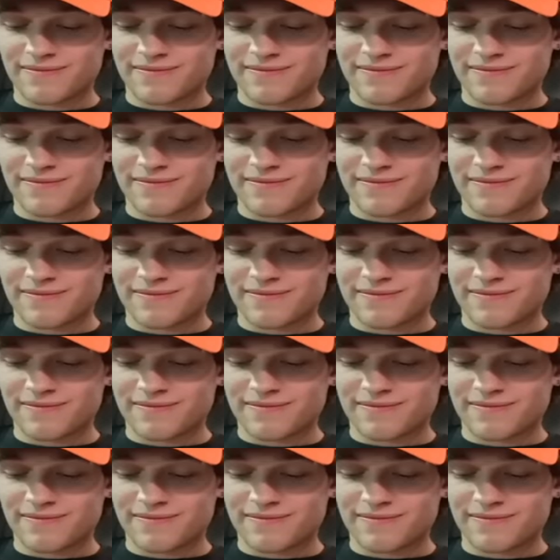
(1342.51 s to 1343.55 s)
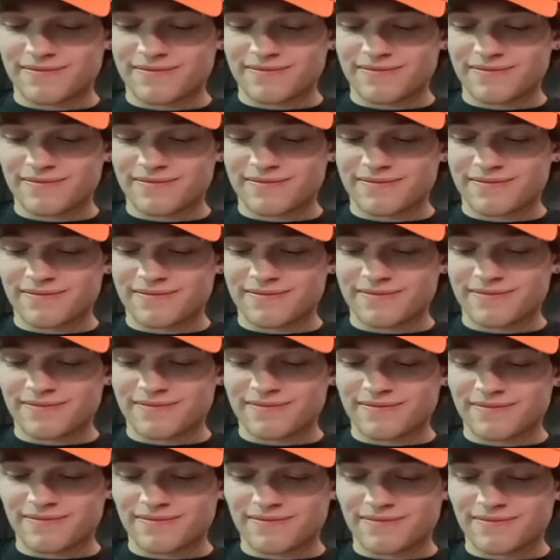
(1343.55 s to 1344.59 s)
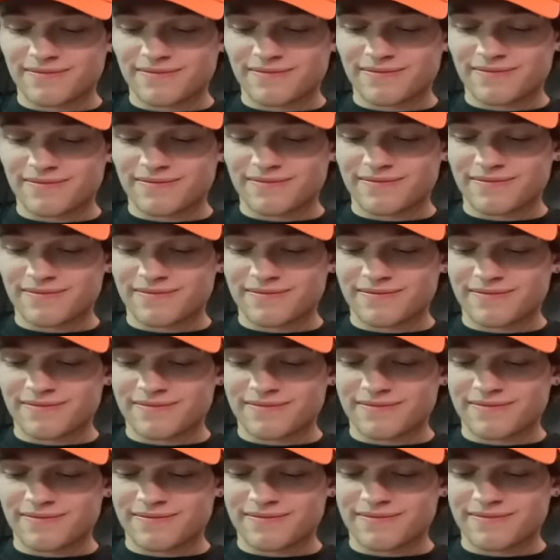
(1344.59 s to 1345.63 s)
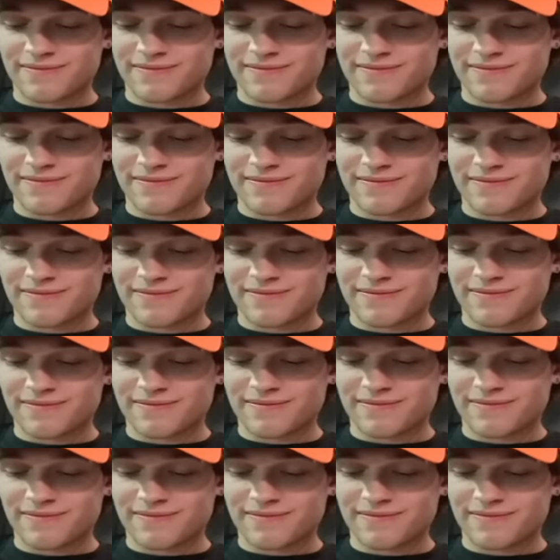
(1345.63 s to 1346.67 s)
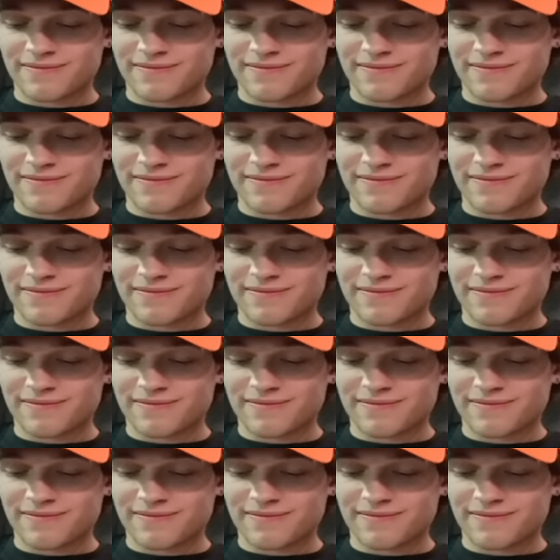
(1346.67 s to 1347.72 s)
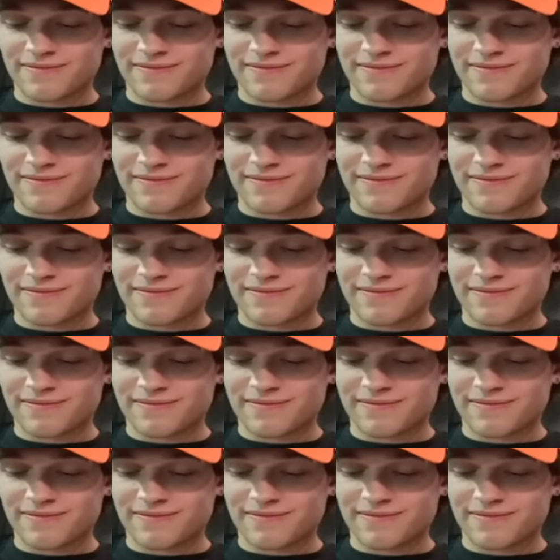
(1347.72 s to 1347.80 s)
[no speech]